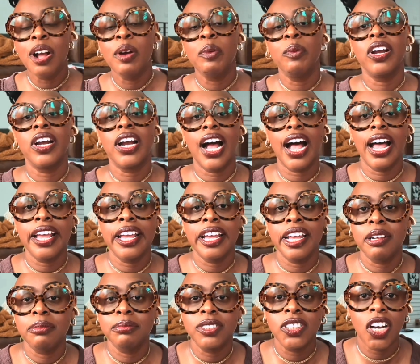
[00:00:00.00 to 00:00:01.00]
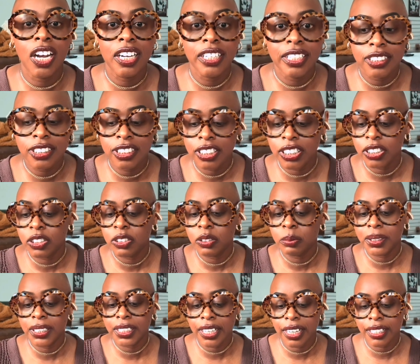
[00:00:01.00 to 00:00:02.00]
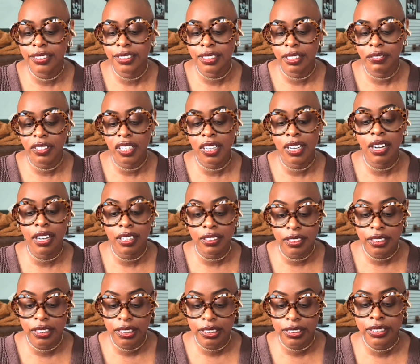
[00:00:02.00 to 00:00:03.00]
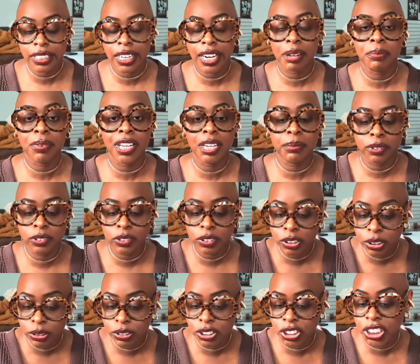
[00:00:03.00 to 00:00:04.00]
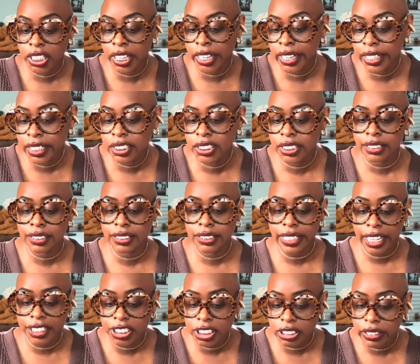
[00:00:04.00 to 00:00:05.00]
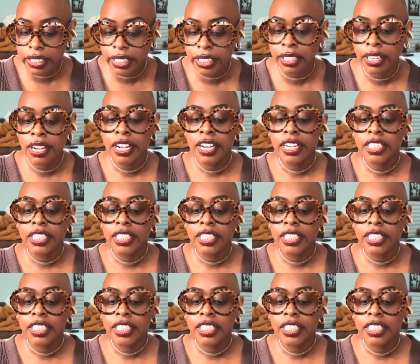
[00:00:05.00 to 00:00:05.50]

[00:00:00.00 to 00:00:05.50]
where I am talking to you, because of the colors that I'm able to change and saturate.